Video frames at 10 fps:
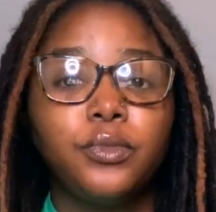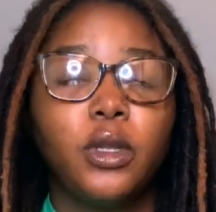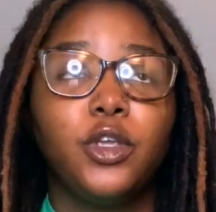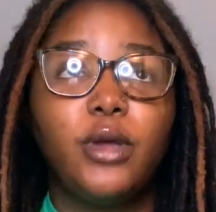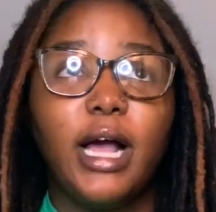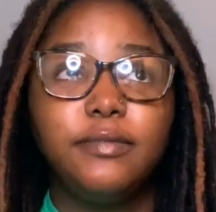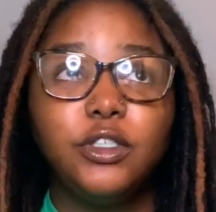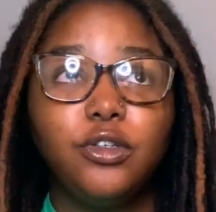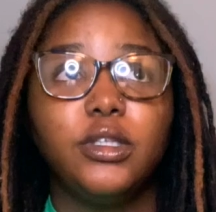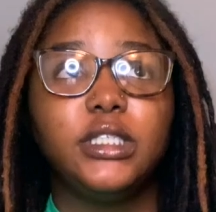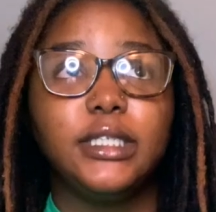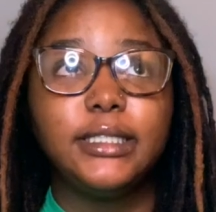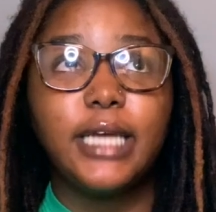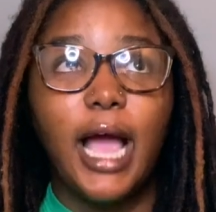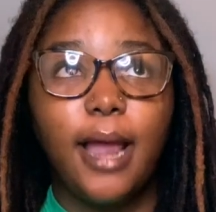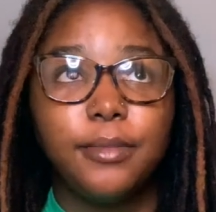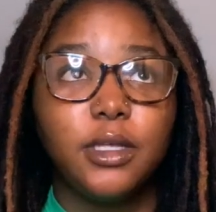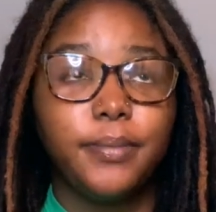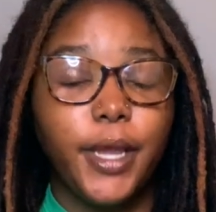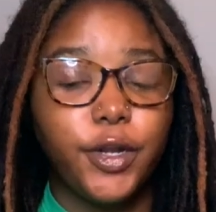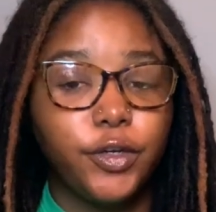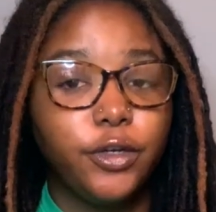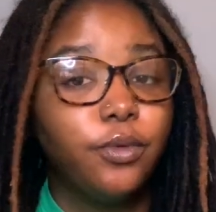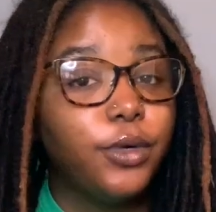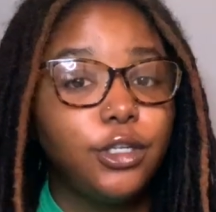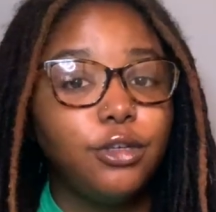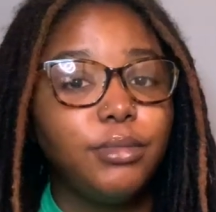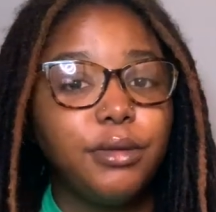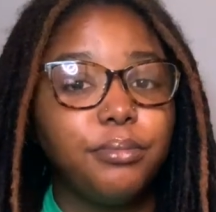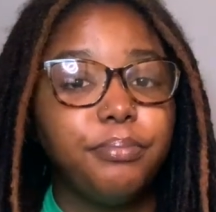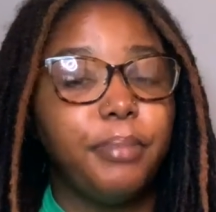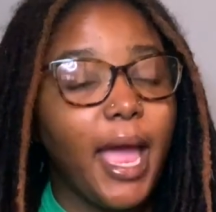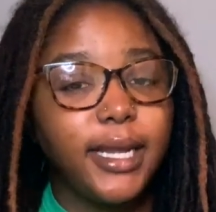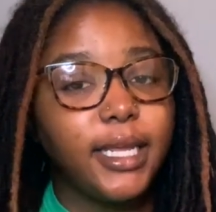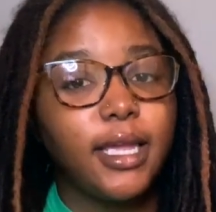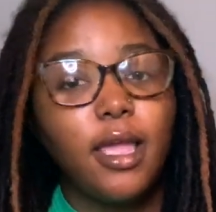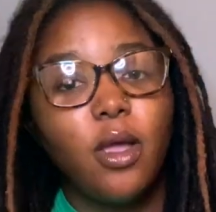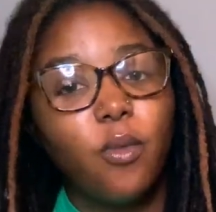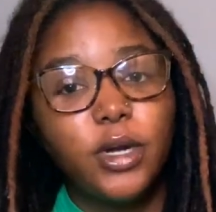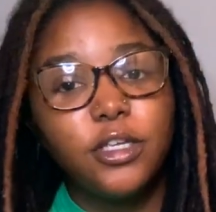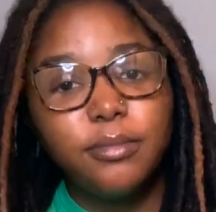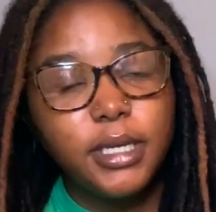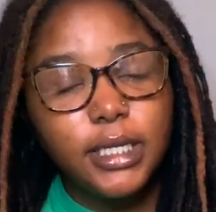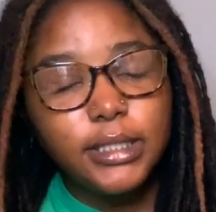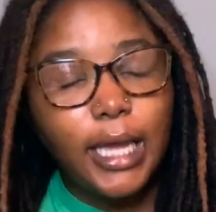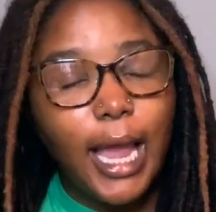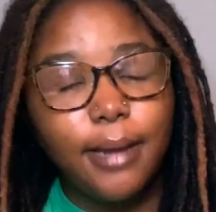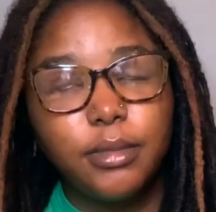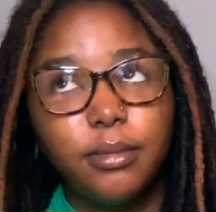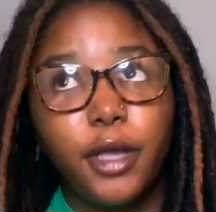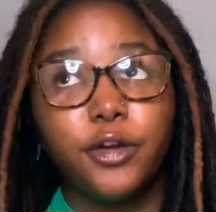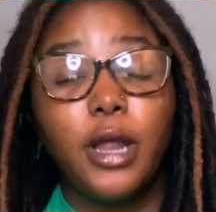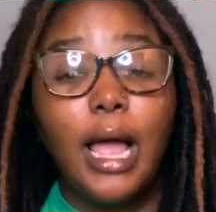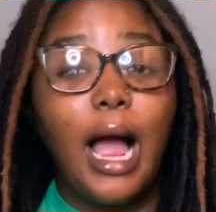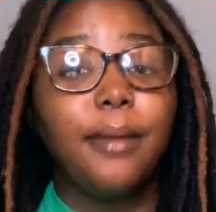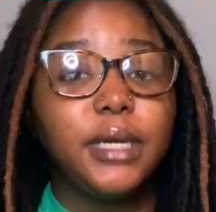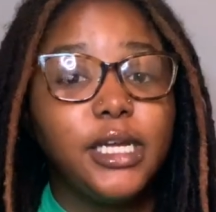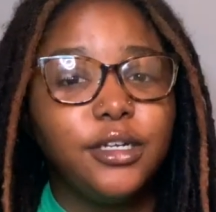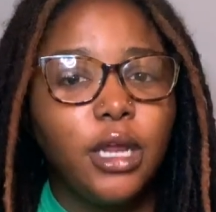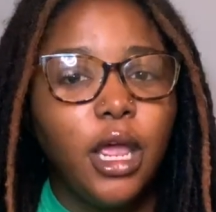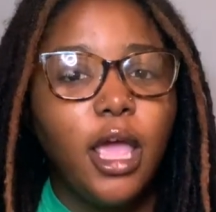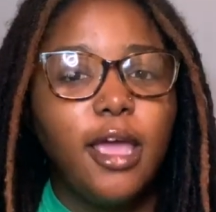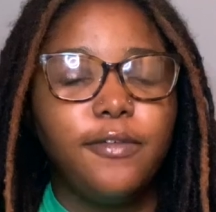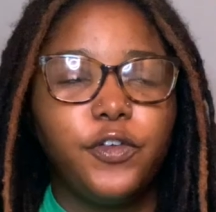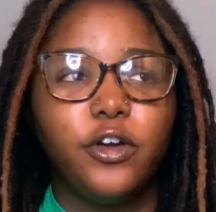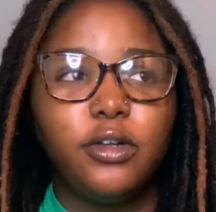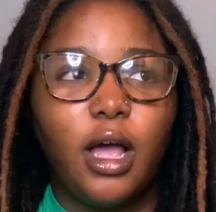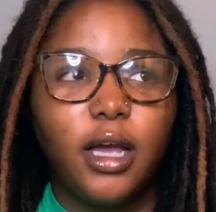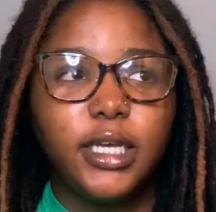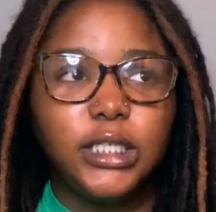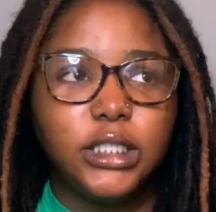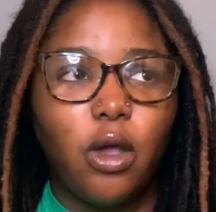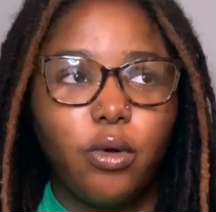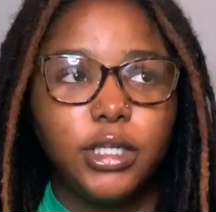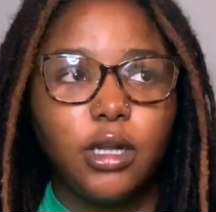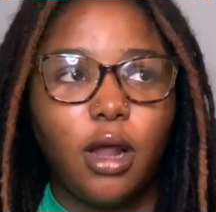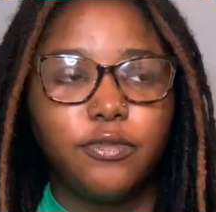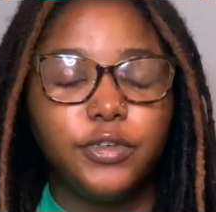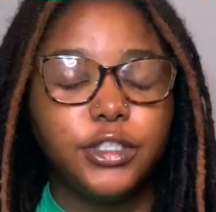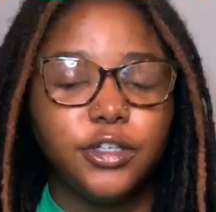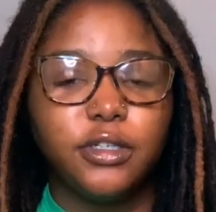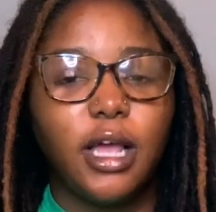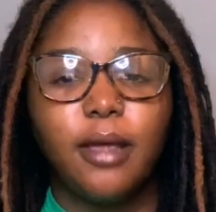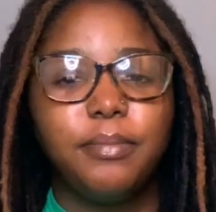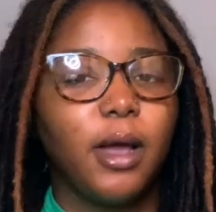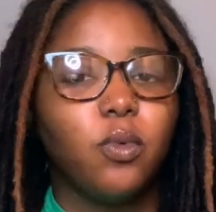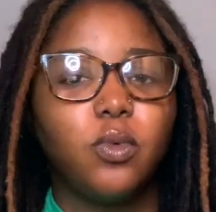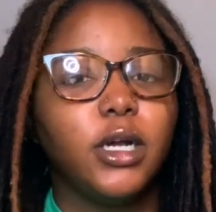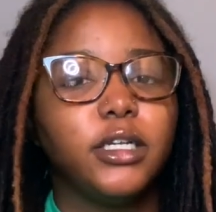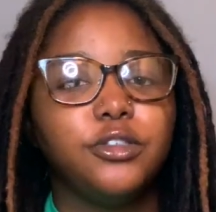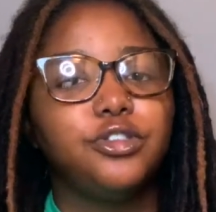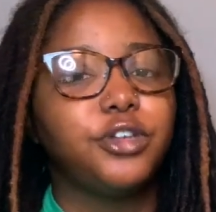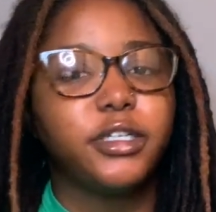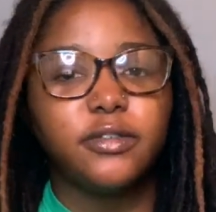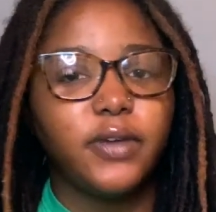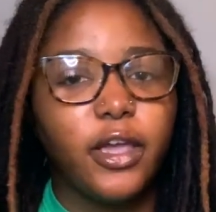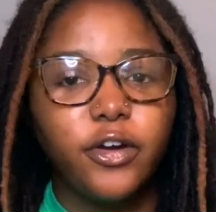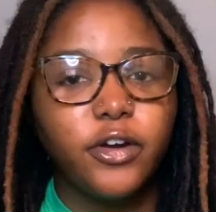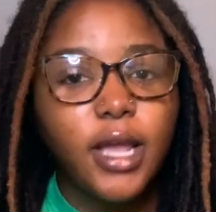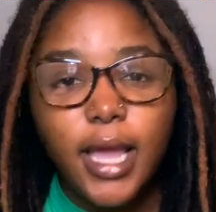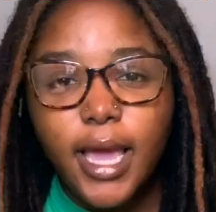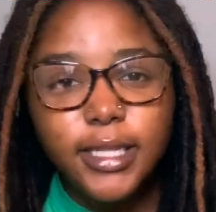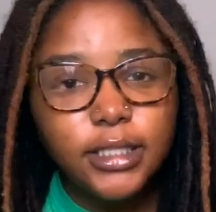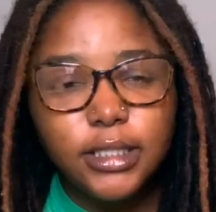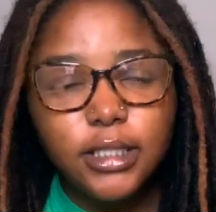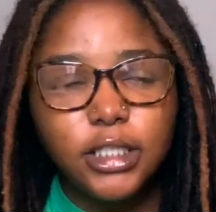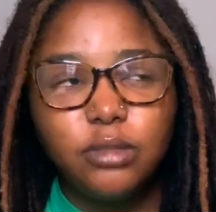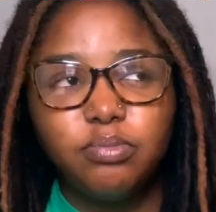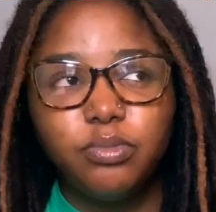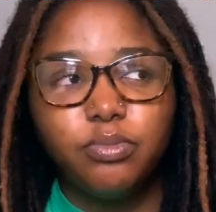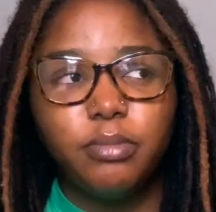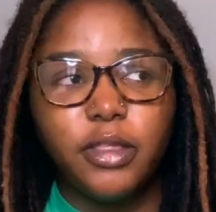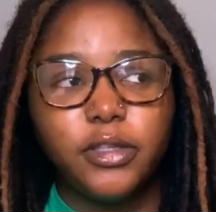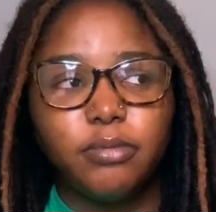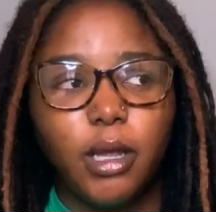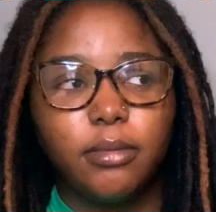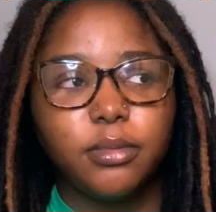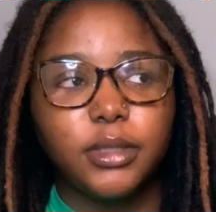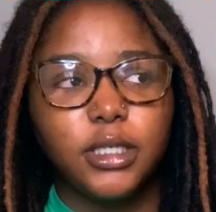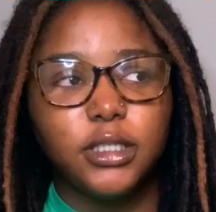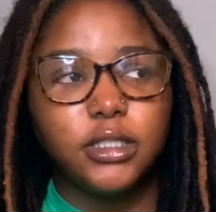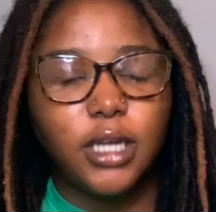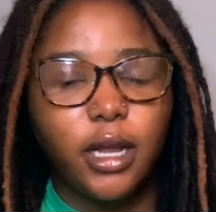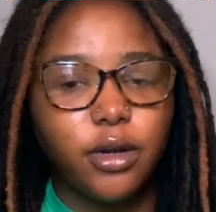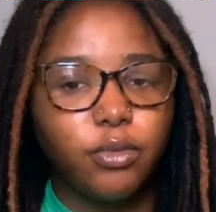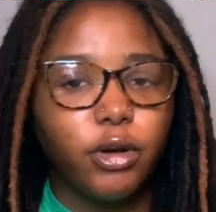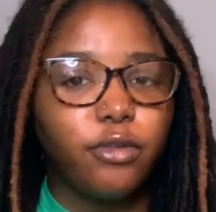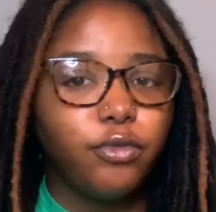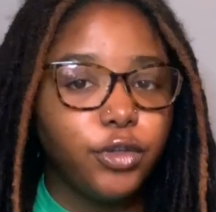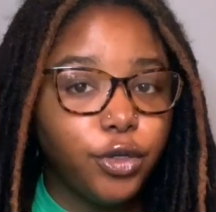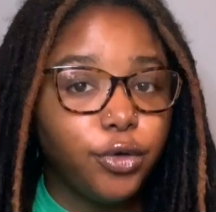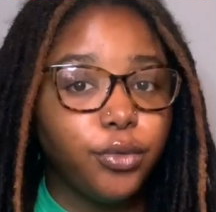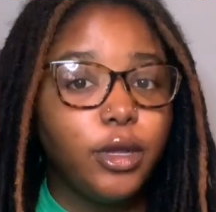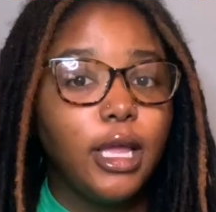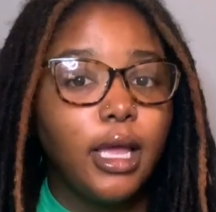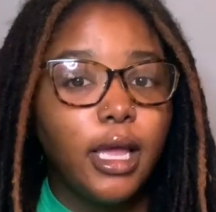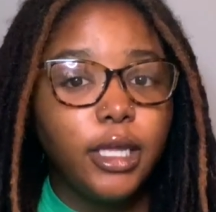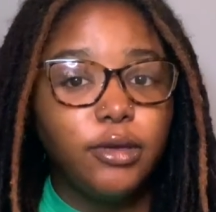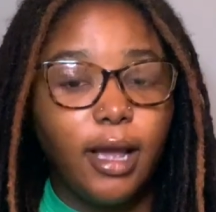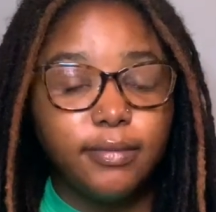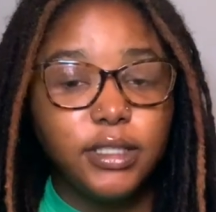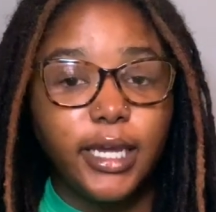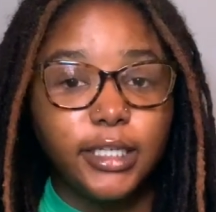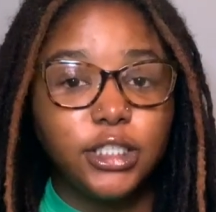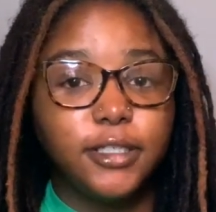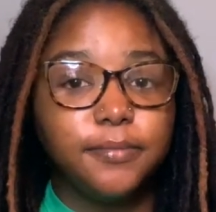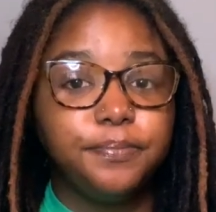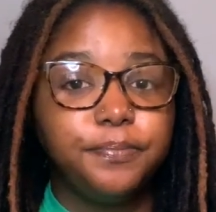You have to do this in a timely manner. What do you mean, Battnyd? What do you mean a timely manner? I mean, if your lock is holding on for dear life by one strand of hair, this method probably is not gonna work for you. You have to catch it